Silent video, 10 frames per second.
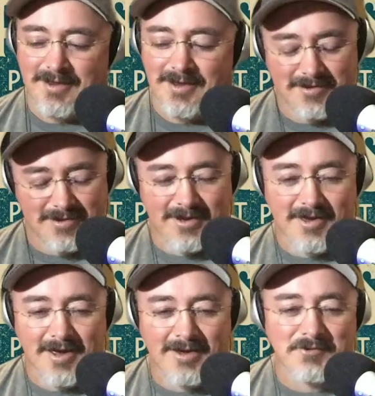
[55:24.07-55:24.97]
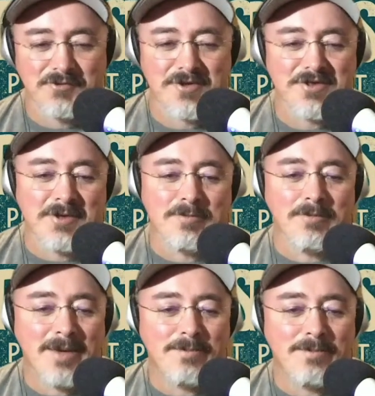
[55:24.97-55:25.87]
they kind of
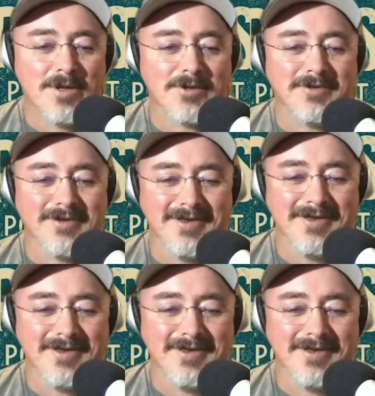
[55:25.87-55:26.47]
resemble my build.